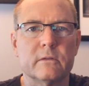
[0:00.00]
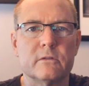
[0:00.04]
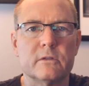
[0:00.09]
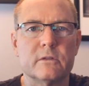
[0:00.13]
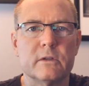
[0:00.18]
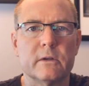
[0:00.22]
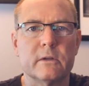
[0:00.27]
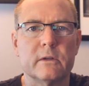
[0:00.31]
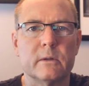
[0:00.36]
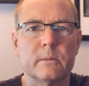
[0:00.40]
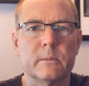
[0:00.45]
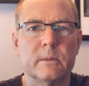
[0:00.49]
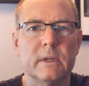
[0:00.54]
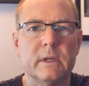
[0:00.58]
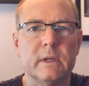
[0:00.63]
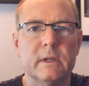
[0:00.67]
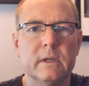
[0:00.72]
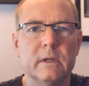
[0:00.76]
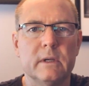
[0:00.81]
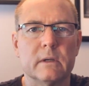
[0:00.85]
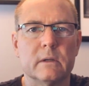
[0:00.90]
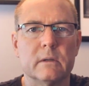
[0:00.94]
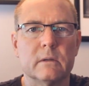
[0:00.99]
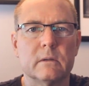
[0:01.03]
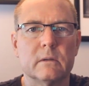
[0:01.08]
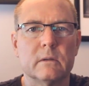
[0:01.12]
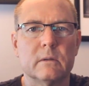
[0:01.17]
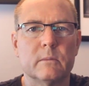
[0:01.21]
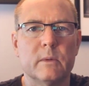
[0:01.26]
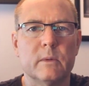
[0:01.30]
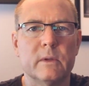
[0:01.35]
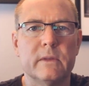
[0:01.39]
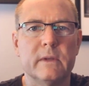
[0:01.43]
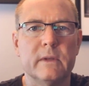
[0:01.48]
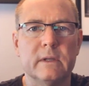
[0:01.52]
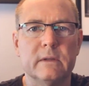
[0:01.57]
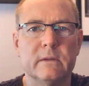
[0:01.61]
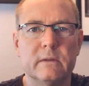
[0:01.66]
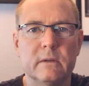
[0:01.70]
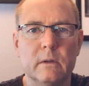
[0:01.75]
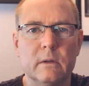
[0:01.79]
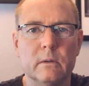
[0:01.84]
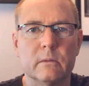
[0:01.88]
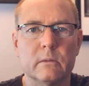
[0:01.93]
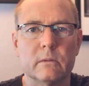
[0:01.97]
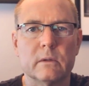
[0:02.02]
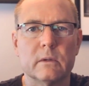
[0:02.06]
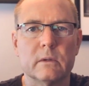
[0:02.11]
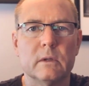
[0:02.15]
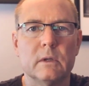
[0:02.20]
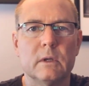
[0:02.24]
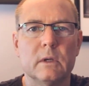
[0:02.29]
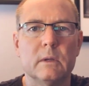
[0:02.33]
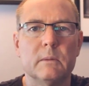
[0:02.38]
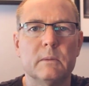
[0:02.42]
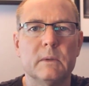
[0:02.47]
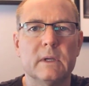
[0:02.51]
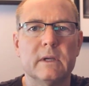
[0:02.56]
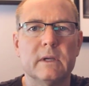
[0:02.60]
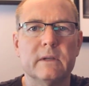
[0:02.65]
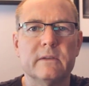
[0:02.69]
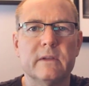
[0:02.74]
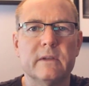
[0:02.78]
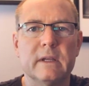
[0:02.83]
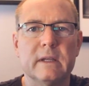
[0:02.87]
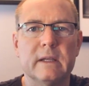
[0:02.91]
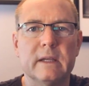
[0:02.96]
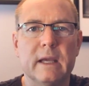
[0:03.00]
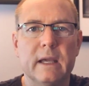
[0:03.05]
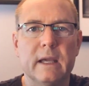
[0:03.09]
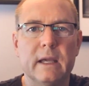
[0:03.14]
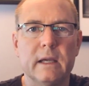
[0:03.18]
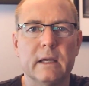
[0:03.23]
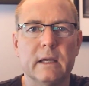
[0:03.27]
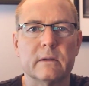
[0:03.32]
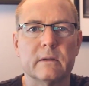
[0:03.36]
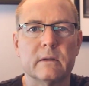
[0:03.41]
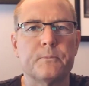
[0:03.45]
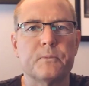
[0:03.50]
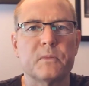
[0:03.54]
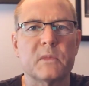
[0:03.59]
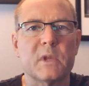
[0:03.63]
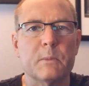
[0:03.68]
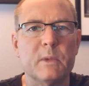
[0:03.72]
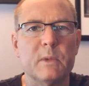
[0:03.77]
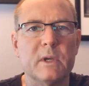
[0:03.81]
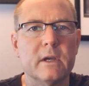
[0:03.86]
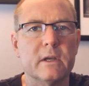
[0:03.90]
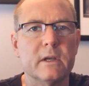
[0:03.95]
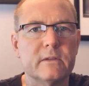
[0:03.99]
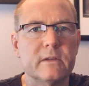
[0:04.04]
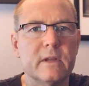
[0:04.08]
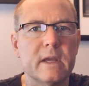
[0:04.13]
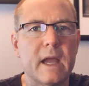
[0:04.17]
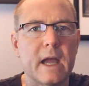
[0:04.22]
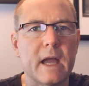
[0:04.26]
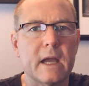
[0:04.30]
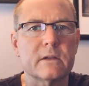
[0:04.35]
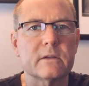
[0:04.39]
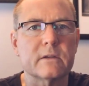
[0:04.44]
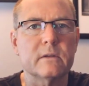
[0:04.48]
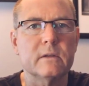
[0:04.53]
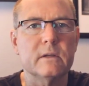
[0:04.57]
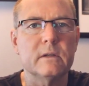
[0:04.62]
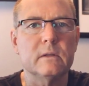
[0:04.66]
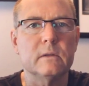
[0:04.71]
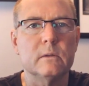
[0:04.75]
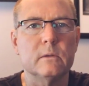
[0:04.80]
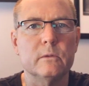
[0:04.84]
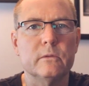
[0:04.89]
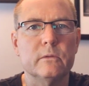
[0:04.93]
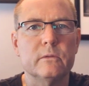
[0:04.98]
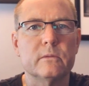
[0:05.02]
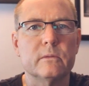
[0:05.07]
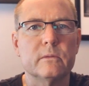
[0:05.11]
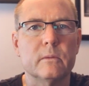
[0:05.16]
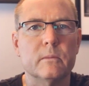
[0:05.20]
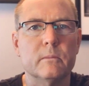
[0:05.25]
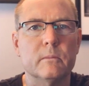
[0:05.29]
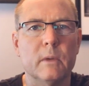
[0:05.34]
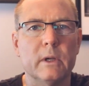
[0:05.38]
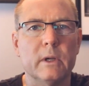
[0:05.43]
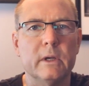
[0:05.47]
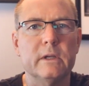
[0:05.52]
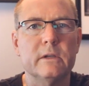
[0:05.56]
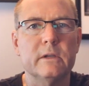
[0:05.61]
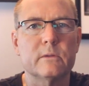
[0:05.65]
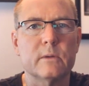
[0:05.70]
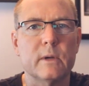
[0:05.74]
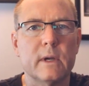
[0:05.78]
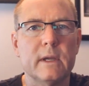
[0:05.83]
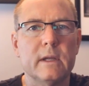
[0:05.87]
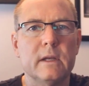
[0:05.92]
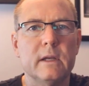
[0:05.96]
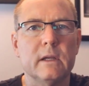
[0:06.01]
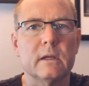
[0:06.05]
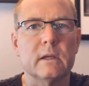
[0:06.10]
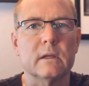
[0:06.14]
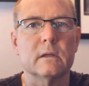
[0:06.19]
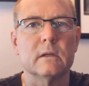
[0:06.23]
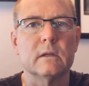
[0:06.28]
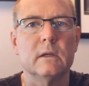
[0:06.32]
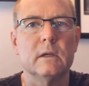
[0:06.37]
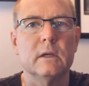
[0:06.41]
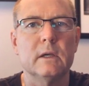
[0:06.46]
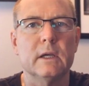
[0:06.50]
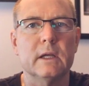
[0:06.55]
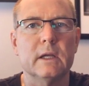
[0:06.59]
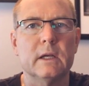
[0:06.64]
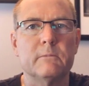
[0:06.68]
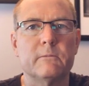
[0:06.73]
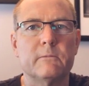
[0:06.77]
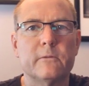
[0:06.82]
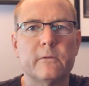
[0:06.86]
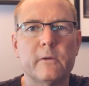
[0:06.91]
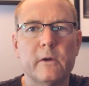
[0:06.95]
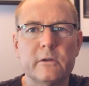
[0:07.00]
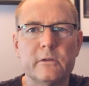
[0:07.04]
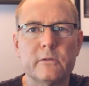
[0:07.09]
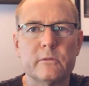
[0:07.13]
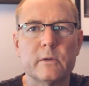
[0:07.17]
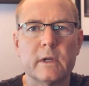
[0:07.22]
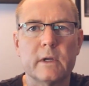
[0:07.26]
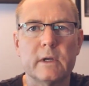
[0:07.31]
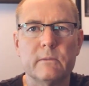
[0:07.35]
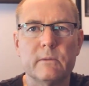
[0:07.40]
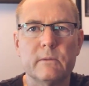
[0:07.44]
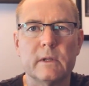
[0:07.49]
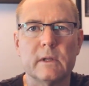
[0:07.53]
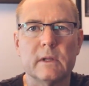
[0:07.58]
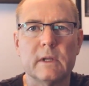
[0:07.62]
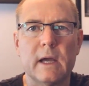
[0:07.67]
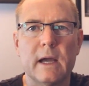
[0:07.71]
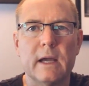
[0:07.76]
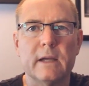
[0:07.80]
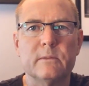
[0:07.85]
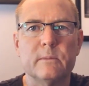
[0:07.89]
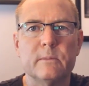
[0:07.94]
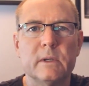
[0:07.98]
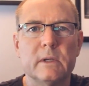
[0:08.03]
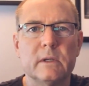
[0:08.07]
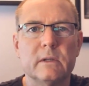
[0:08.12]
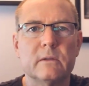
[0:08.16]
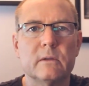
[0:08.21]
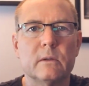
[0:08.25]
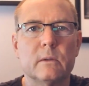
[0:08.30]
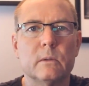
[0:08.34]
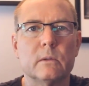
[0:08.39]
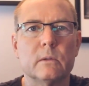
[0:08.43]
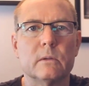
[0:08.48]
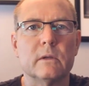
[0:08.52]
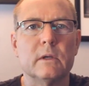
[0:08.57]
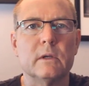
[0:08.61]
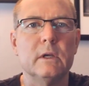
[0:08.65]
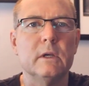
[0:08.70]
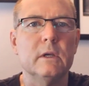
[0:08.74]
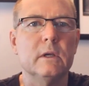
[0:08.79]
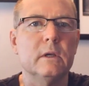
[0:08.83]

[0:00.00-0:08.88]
to share their P and L, but they don't because they can't, because they actually lose money trading. And I'm frustrated with the lies being told.